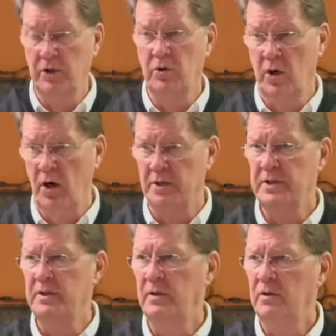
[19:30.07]
the
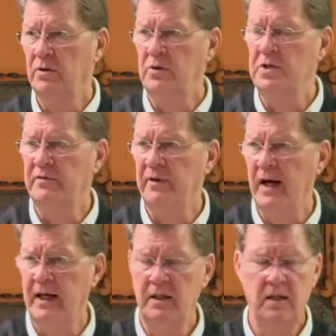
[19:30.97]
cross,
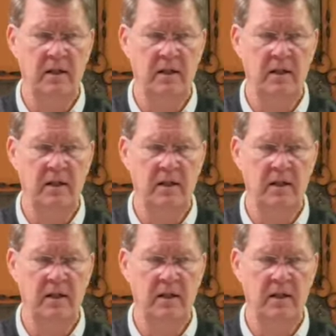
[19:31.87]
crucified,